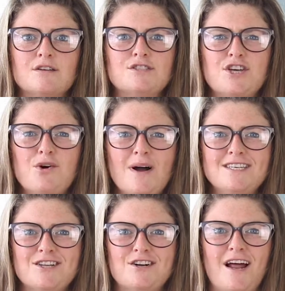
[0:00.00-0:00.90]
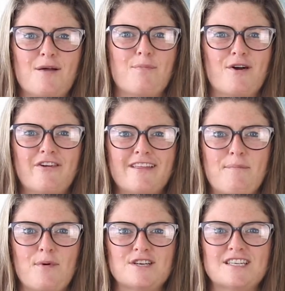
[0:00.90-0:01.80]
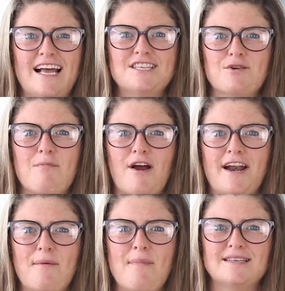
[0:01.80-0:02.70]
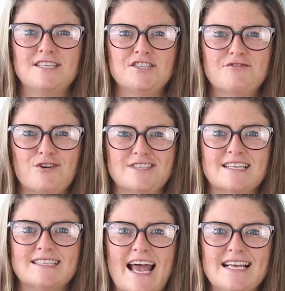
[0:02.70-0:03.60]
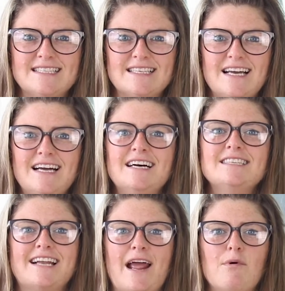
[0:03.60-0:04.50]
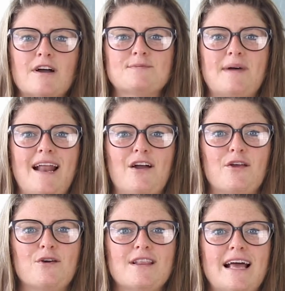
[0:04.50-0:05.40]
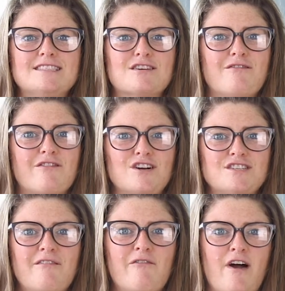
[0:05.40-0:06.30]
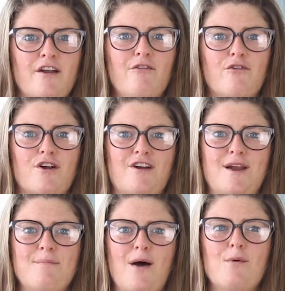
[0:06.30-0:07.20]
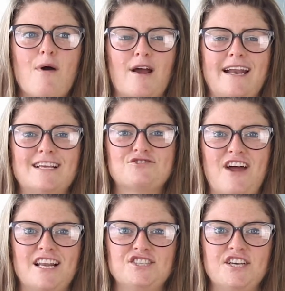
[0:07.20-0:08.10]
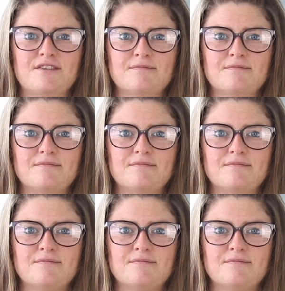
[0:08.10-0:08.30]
Do you want to learn how to perfectly personalize your marketing messages for success? Today we'll explain how to utilize the conversion funnel for your inbound marketing strategy.